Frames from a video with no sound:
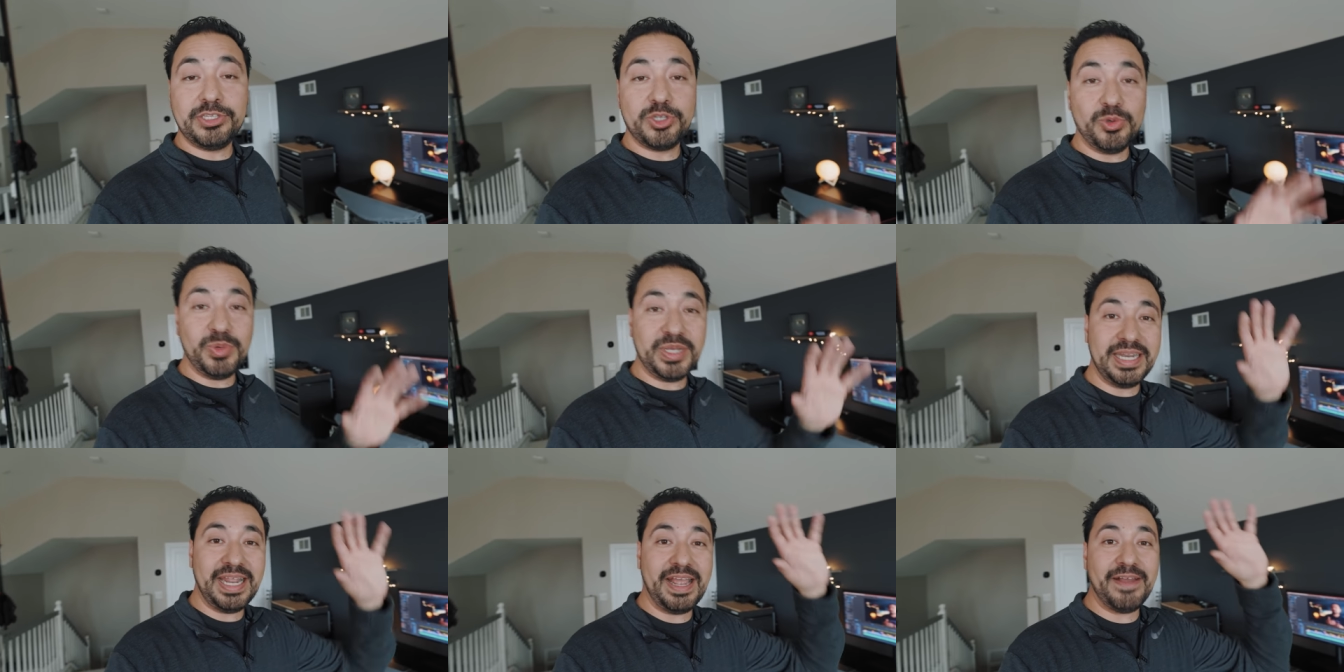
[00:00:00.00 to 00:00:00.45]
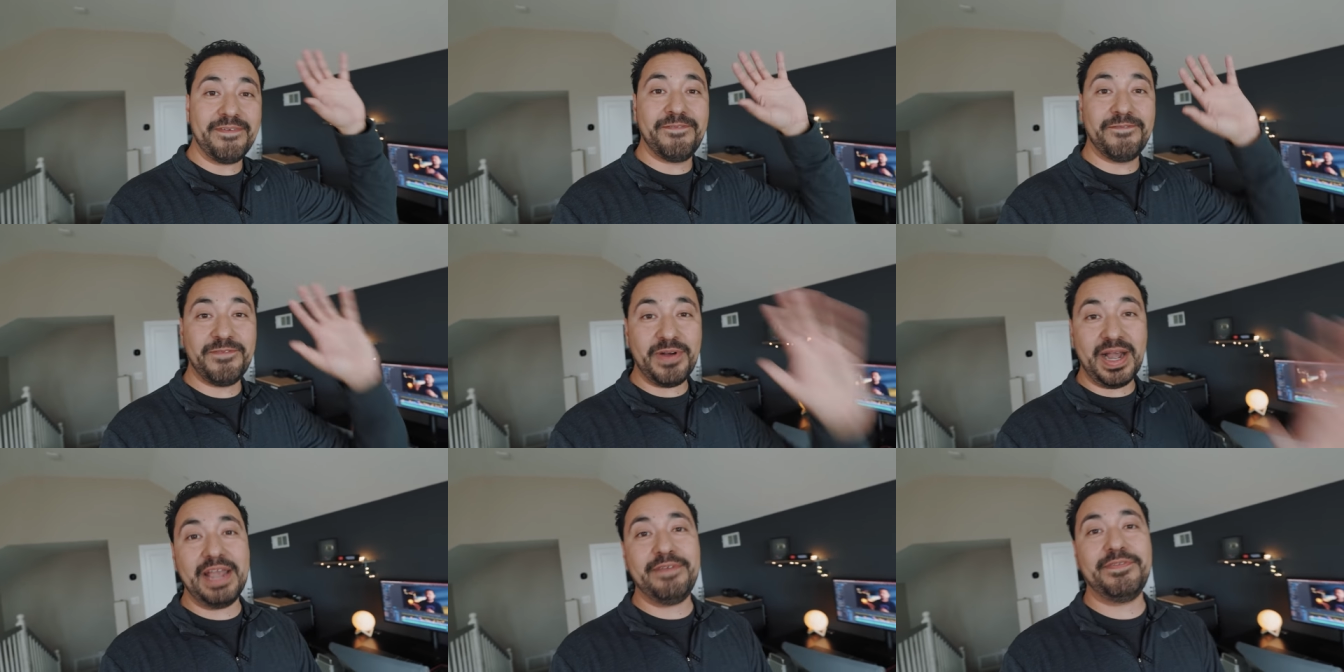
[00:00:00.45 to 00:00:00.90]
So we can have
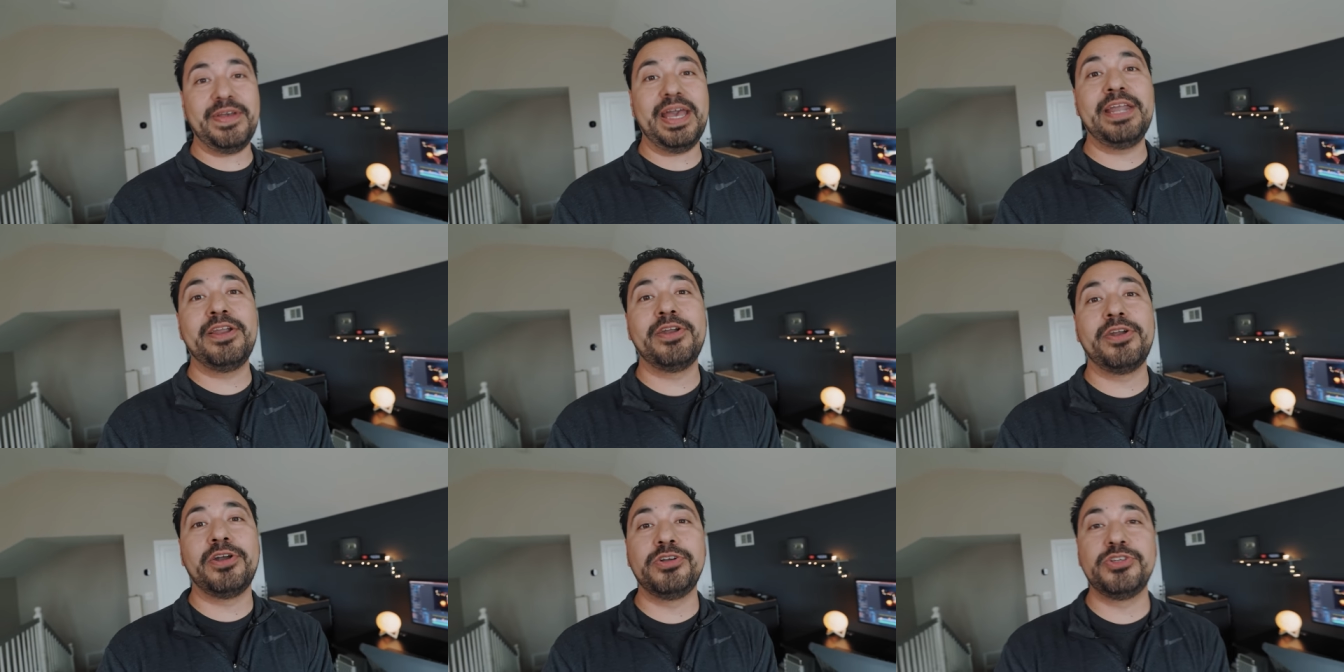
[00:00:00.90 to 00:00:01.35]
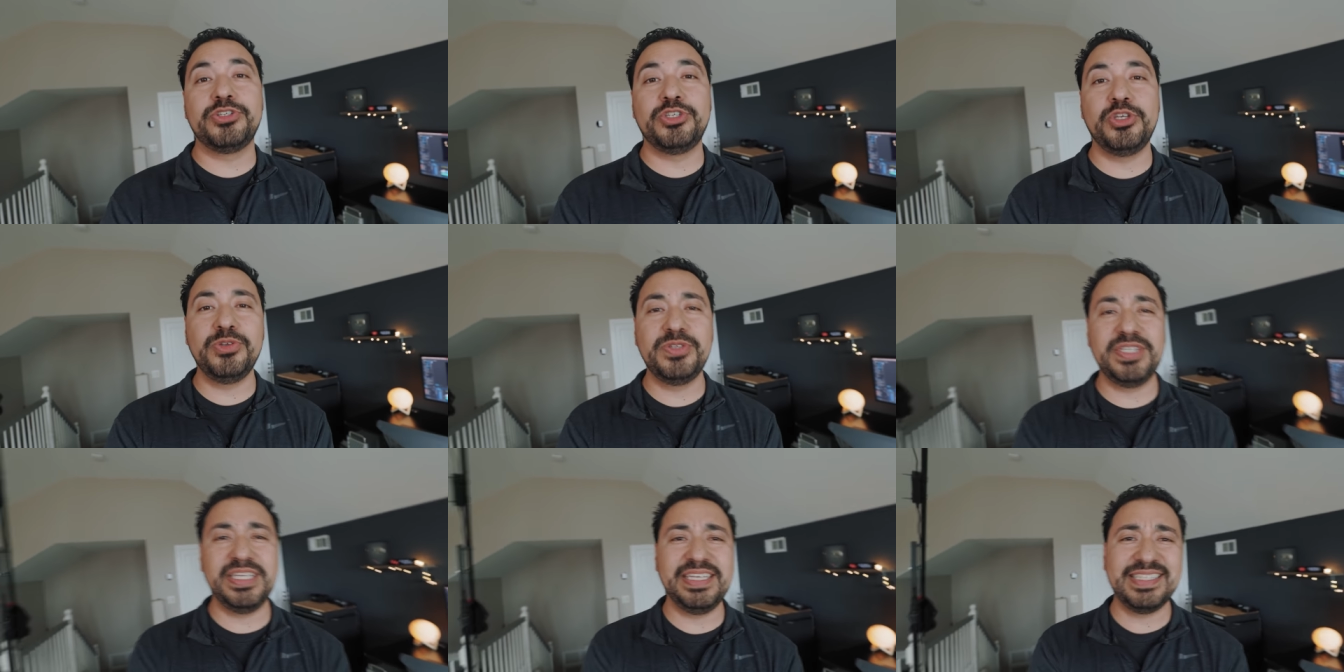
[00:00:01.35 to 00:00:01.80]
five editors
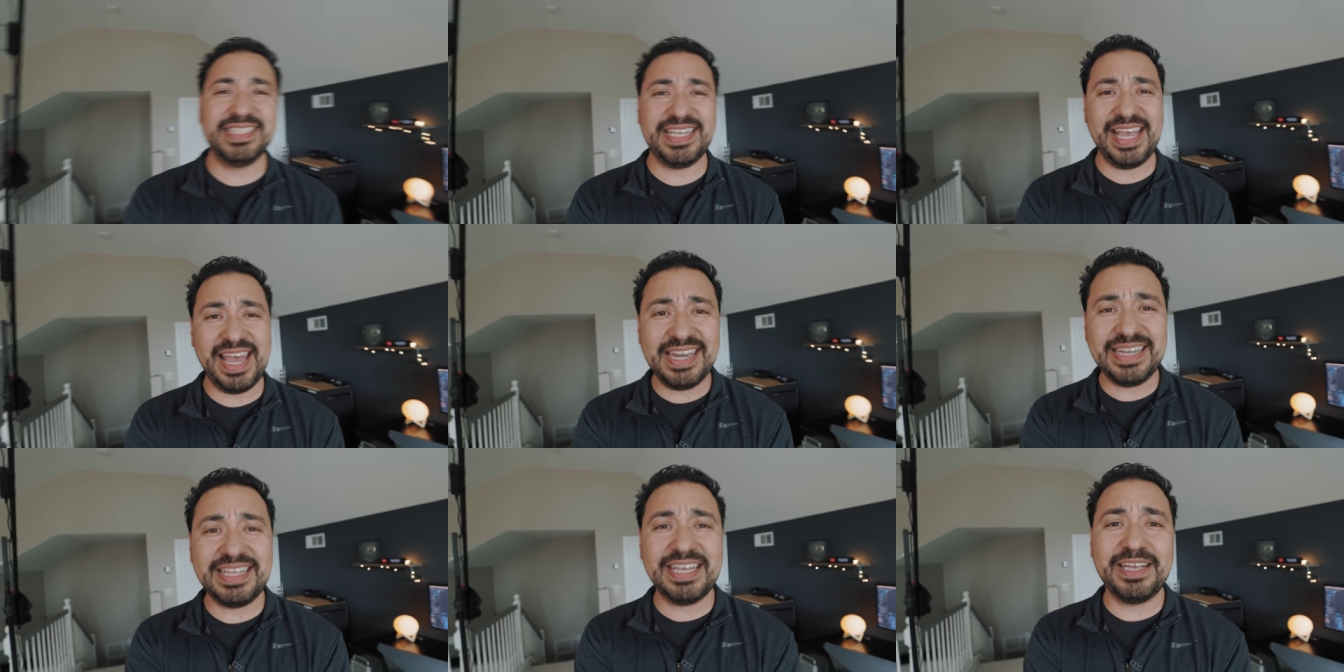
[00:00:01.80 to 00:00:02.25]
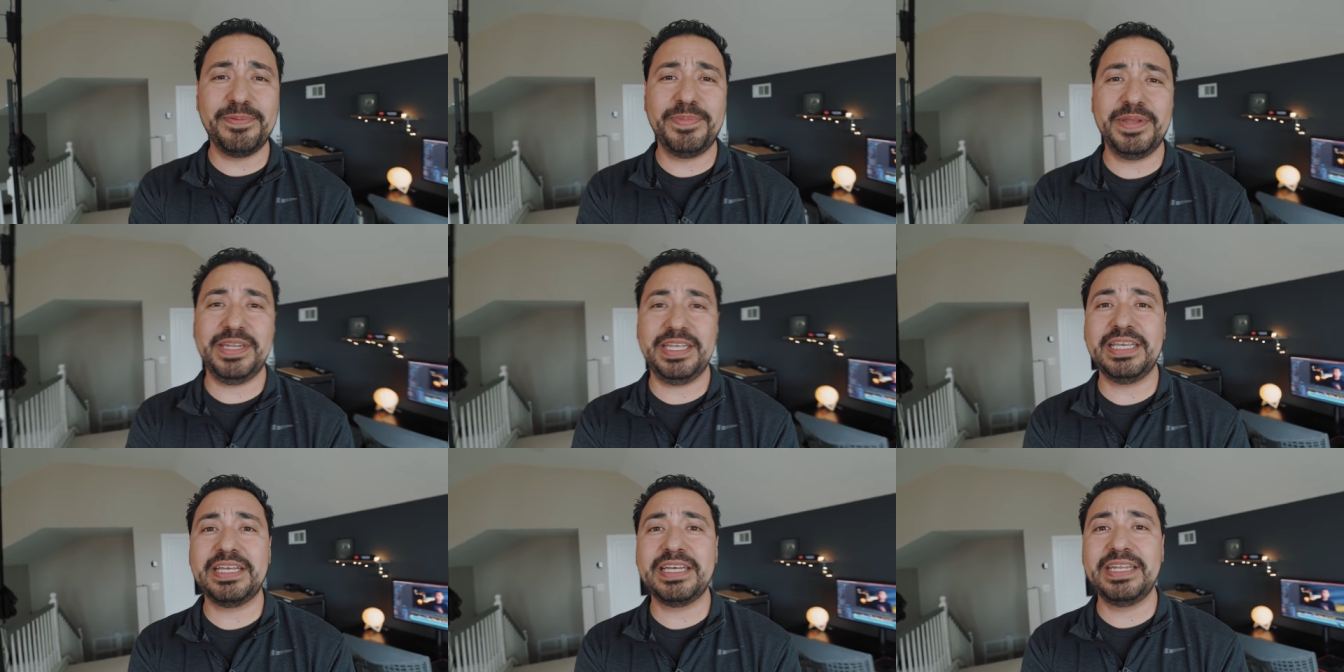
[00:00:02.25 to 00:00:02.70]
using ten
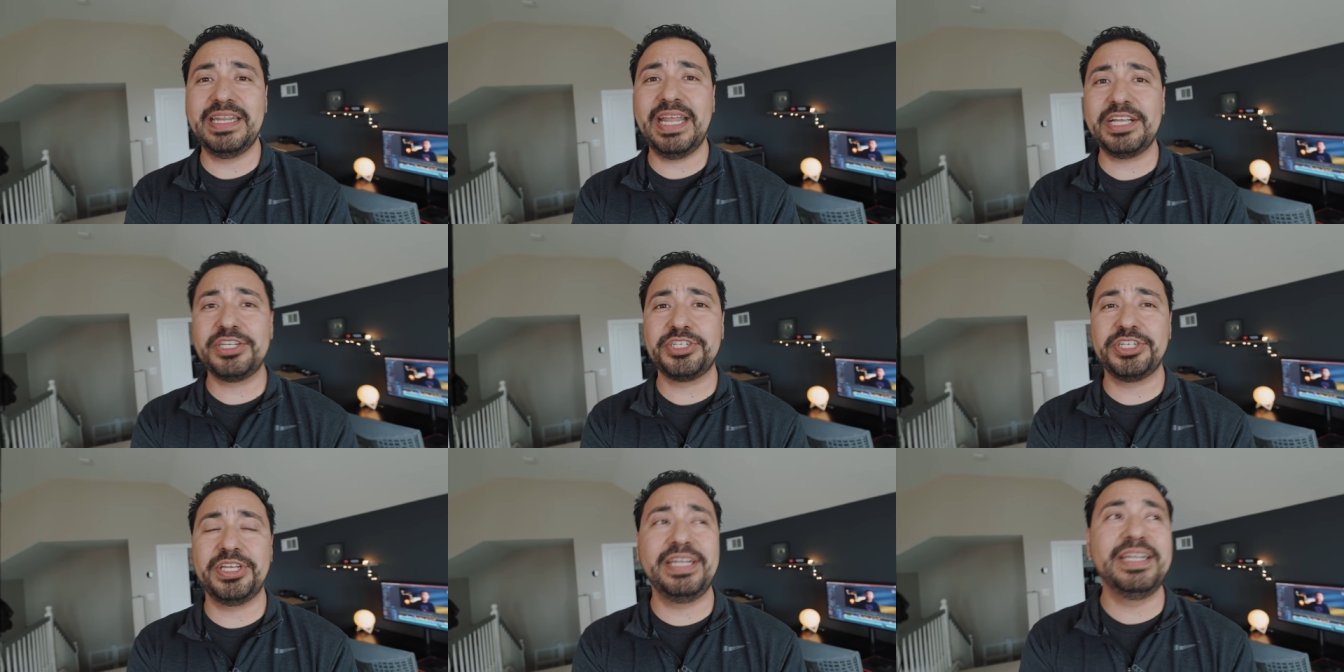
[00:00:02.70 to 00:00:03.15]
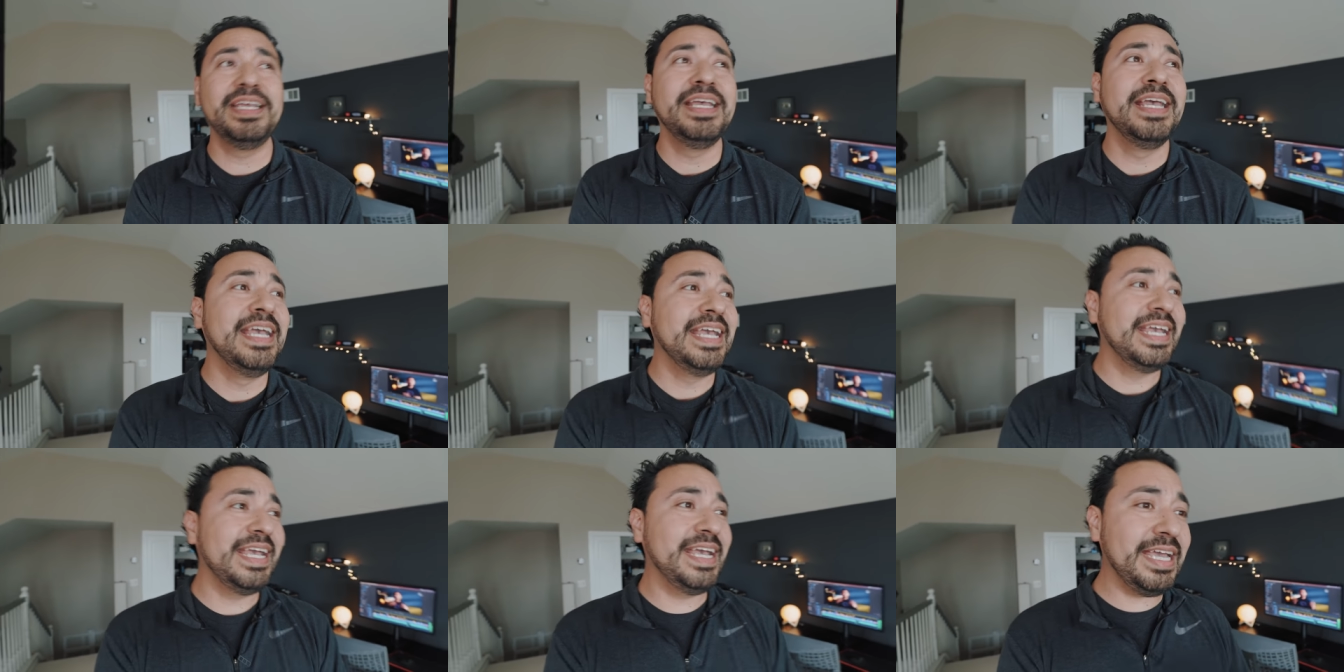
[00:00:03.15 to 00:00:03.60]
gigabit E connection,
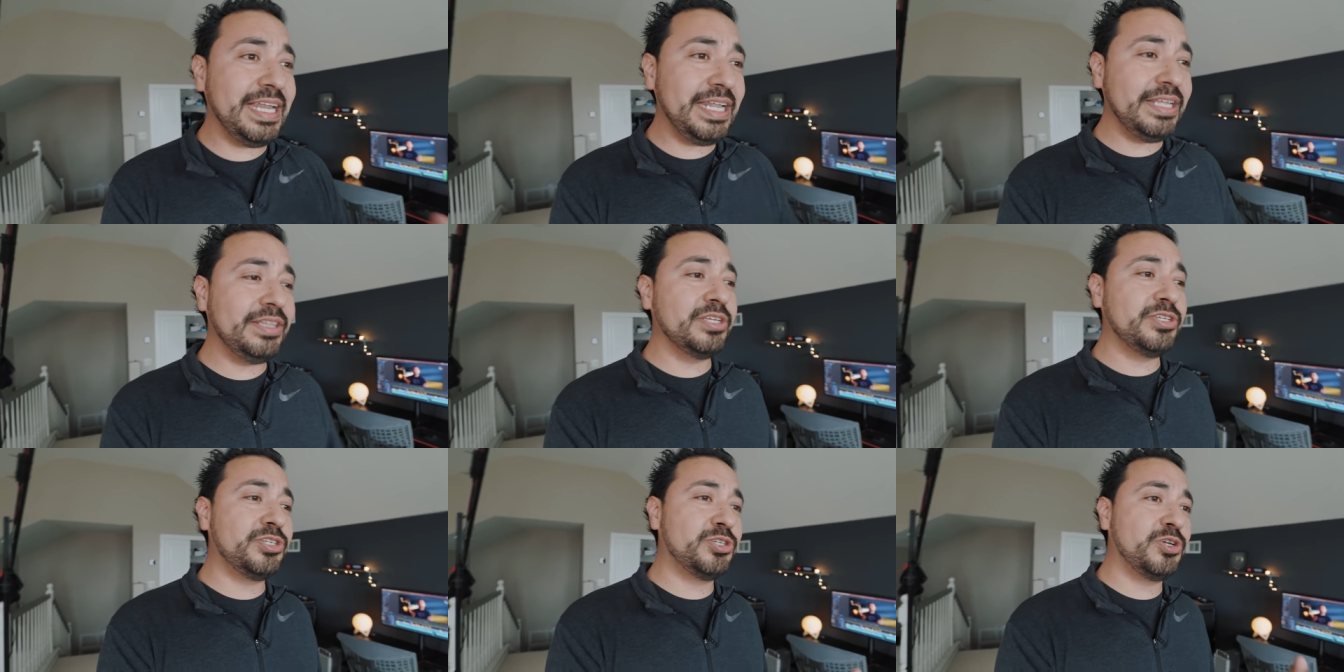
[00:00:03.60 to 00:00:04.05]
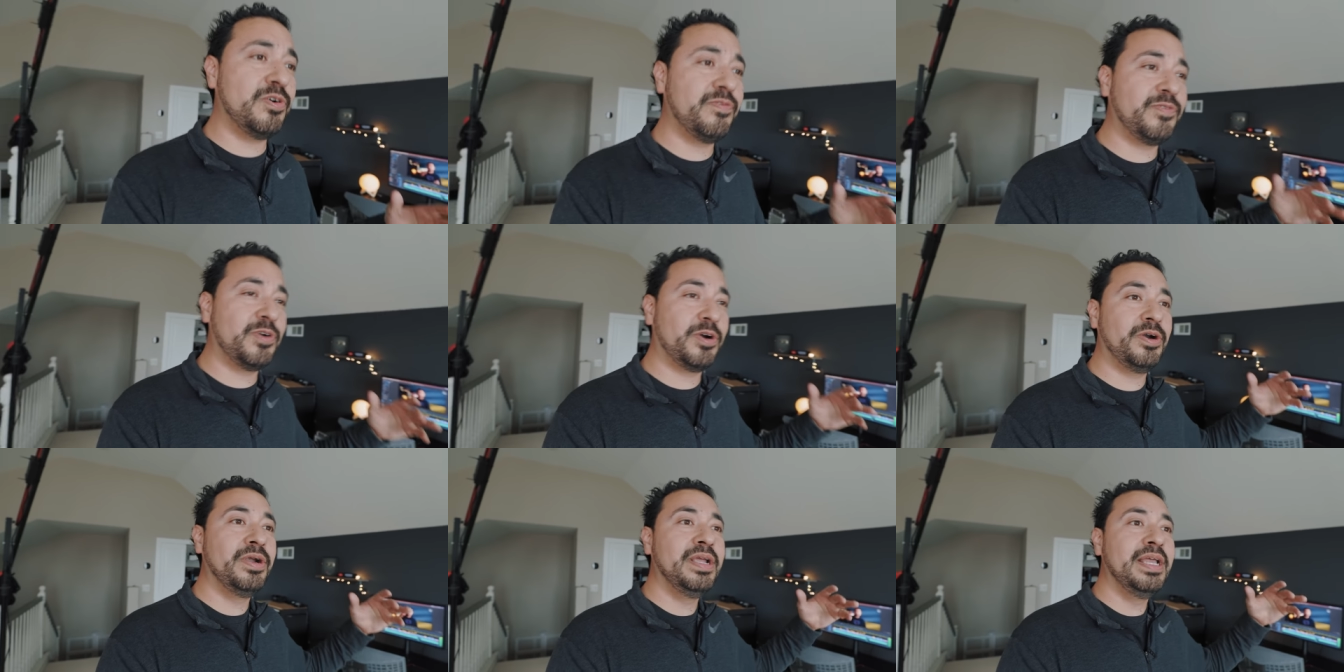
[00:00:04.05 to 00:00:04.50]
hitting the
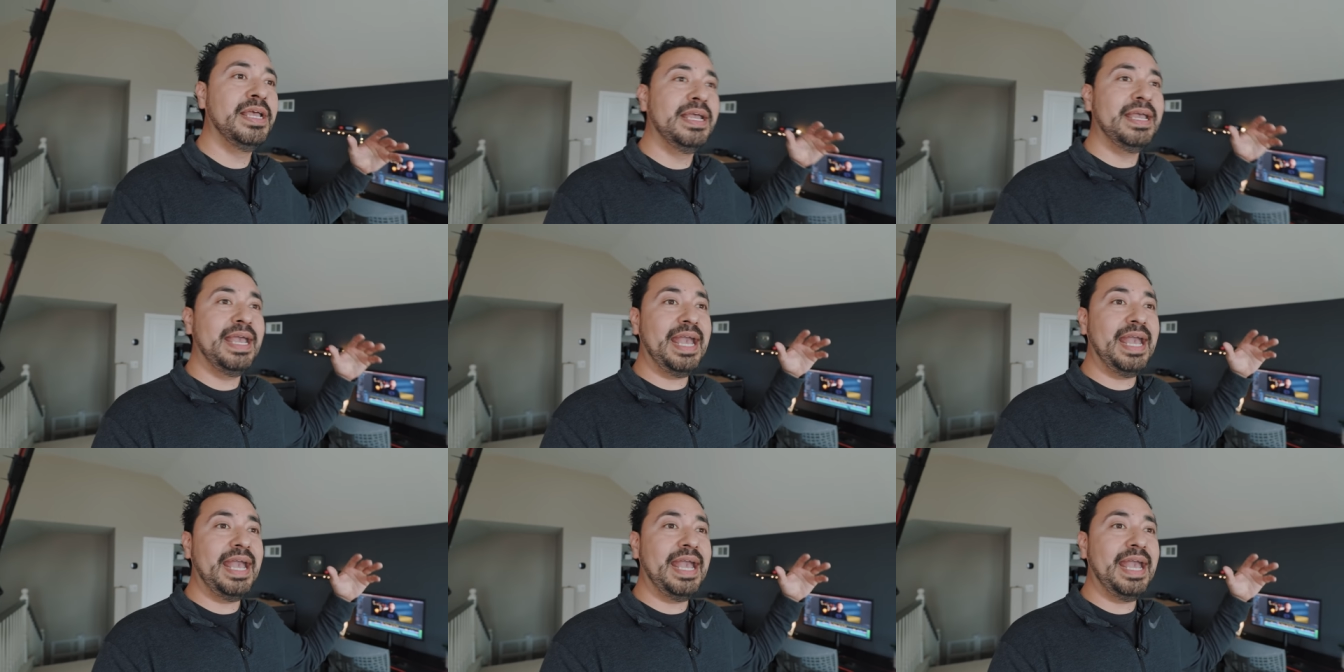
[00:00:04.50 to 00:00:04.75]
server,